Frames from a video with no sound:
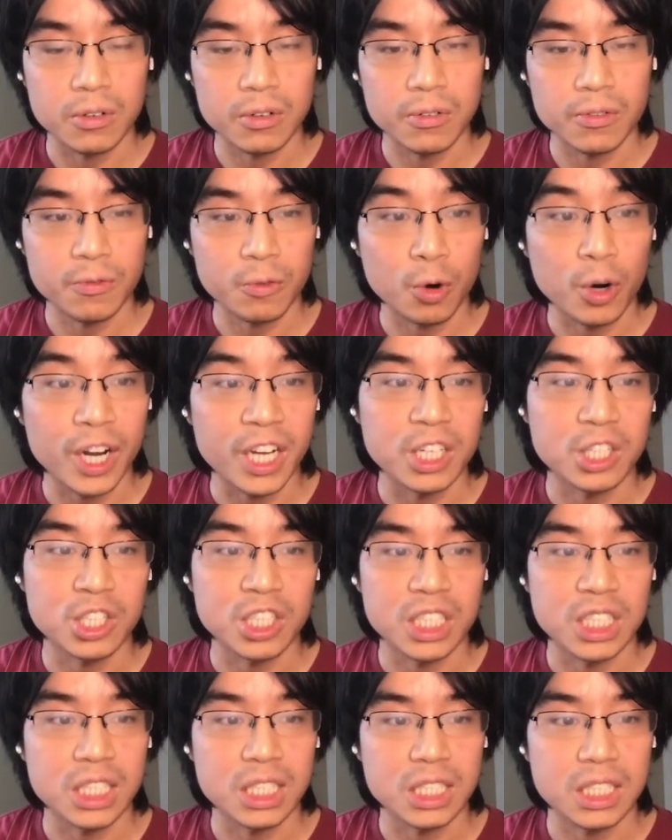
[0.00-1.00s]
4
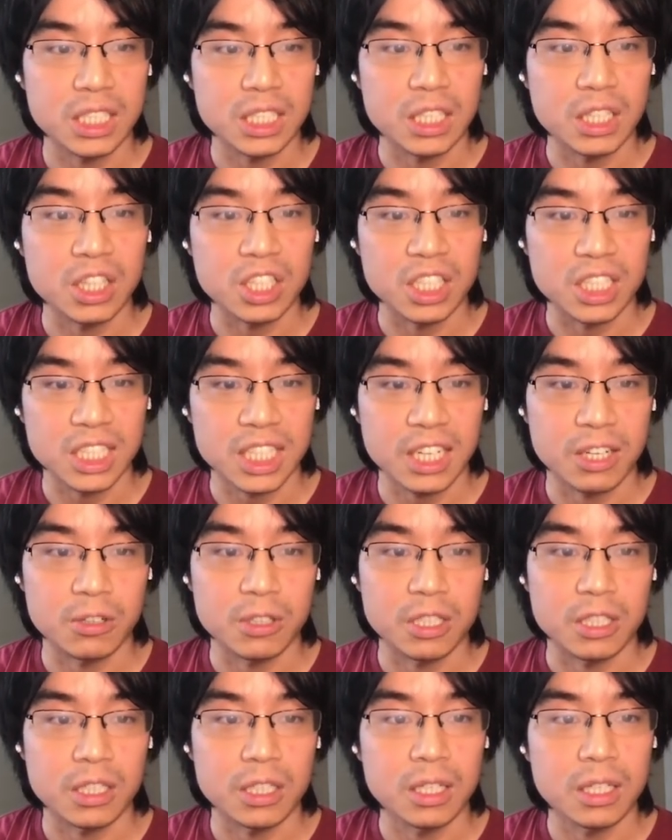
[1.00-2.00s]
entries in this
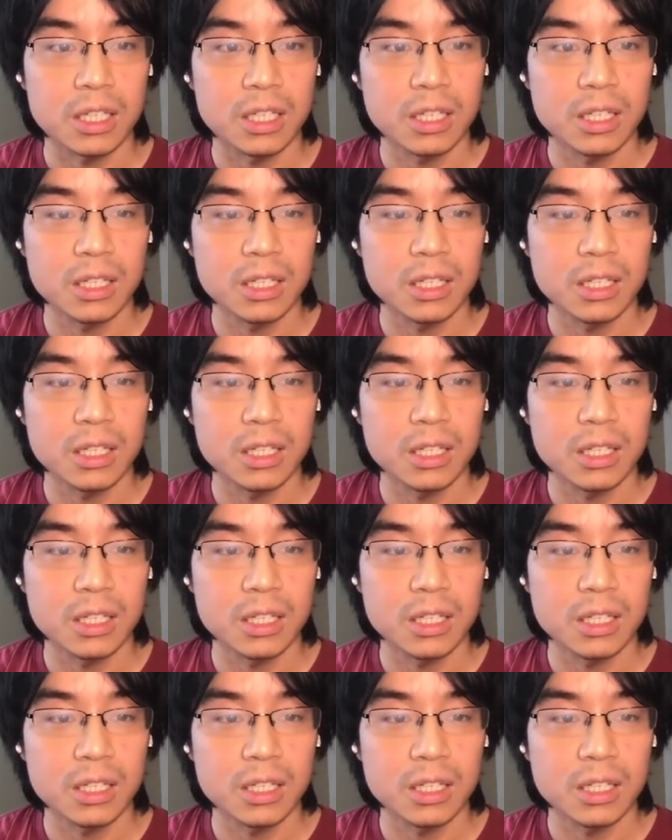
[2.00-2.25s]
counter.